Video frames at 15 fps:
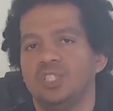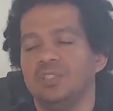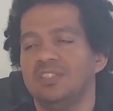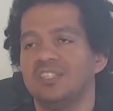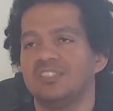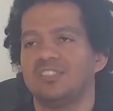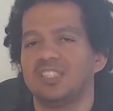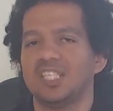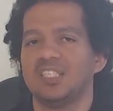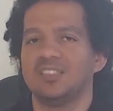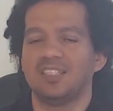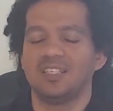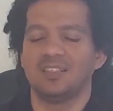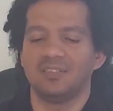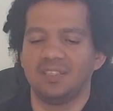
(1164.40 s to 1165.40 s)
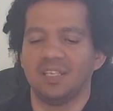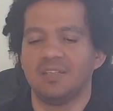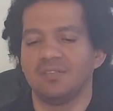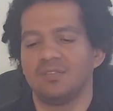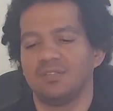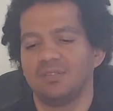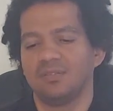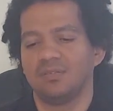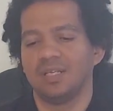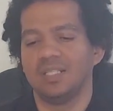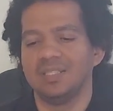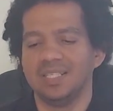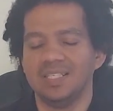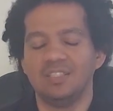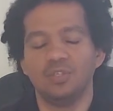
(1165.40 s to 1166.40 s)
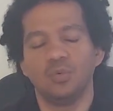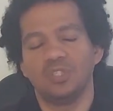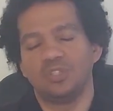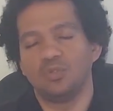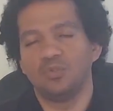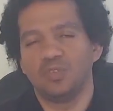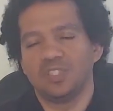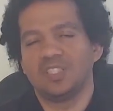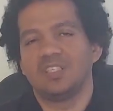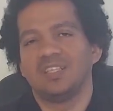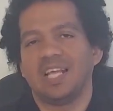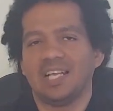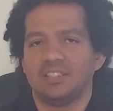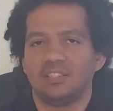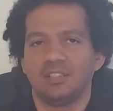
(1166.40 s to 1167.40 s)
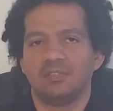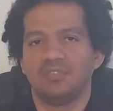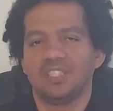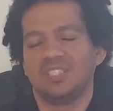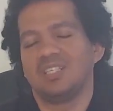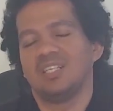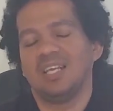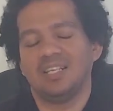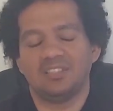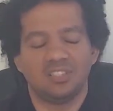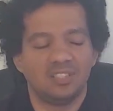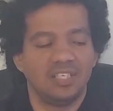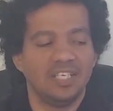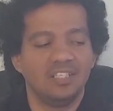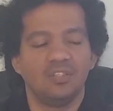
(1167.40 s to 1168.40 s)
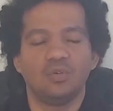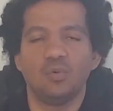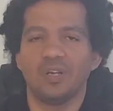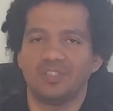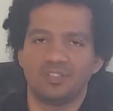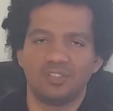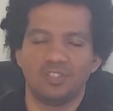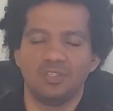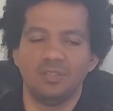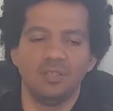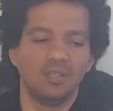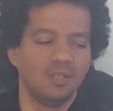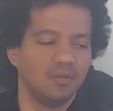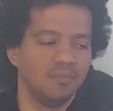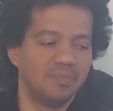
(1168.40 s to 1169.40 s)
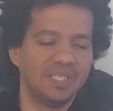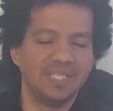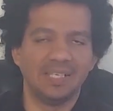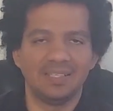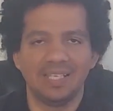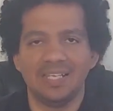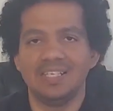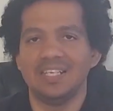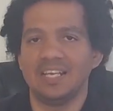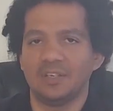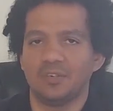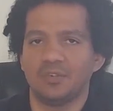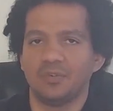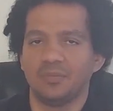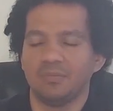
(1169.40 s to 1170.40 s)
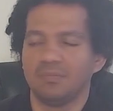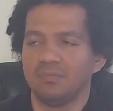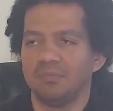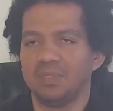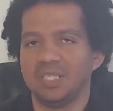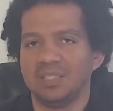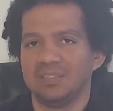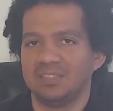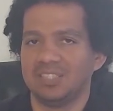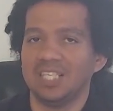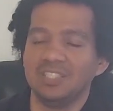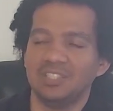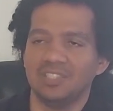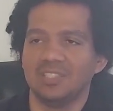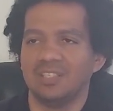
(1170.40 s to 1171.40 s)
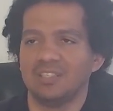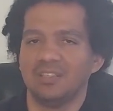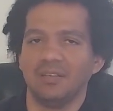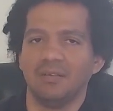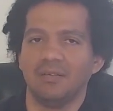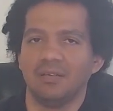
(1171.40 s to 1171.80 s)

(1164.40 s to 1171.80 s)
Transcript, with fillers: they're stating their intent and they do it through physical action. The physical action in question being a letter, being stationary,